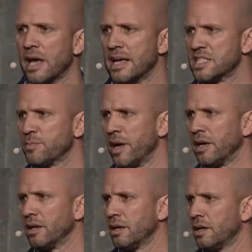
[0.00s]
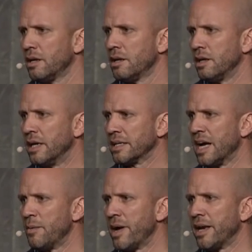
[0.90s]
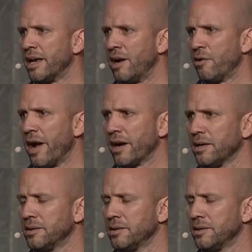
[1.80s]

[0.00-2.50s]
I spent in combat in Iraq